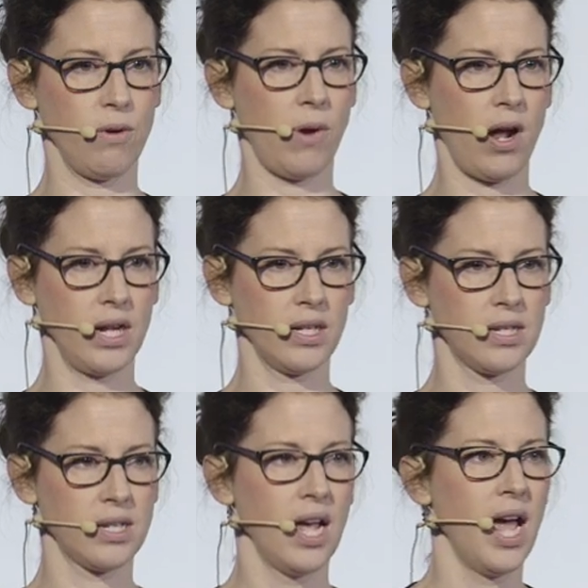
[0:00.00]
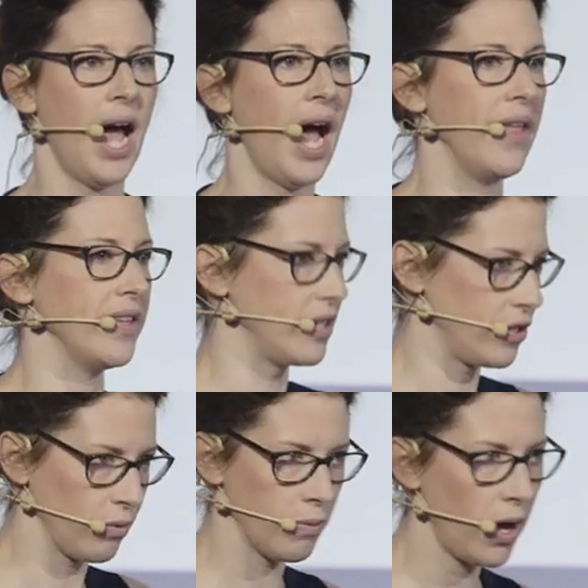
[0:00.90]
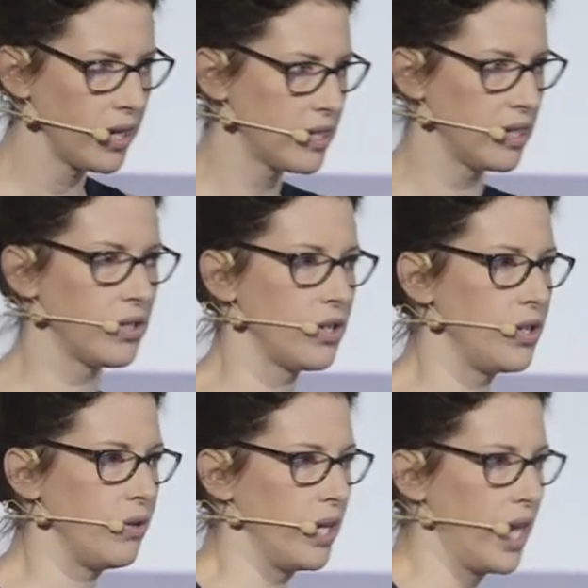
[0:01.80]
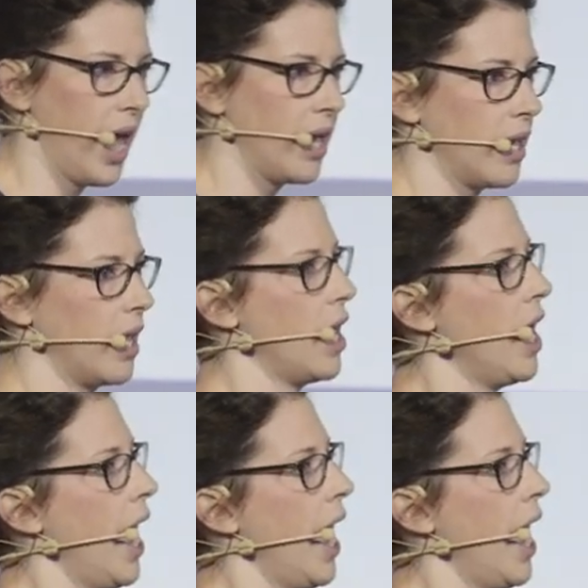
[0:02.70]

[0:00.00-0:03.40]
Robotics. And this is a robotics institute in Canada,